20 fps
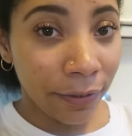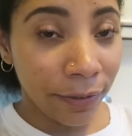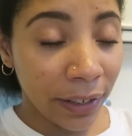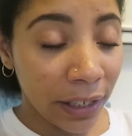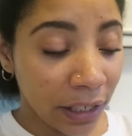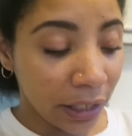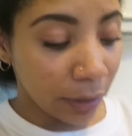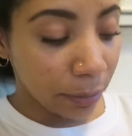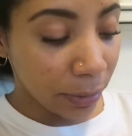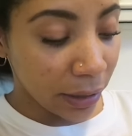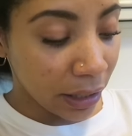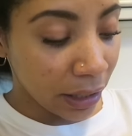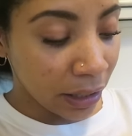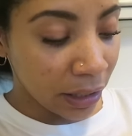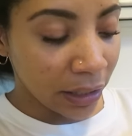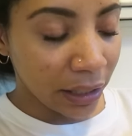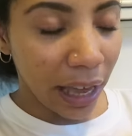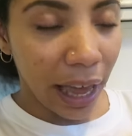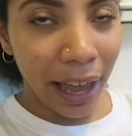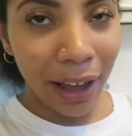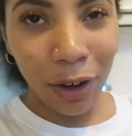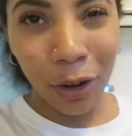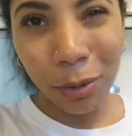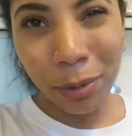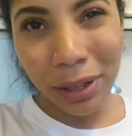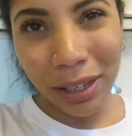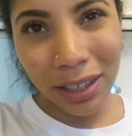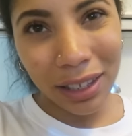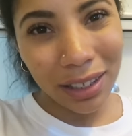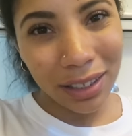to feed him these. I
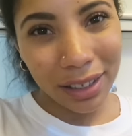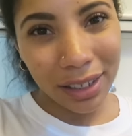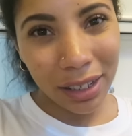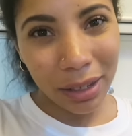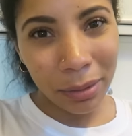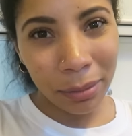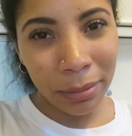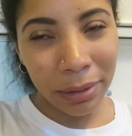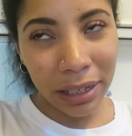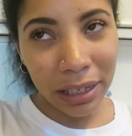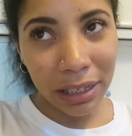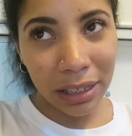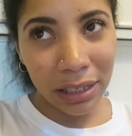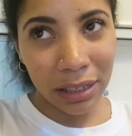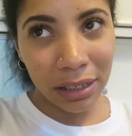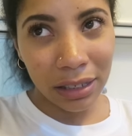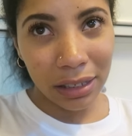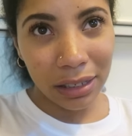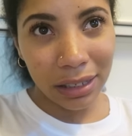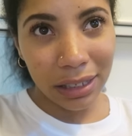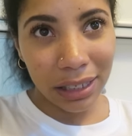hope he eats them because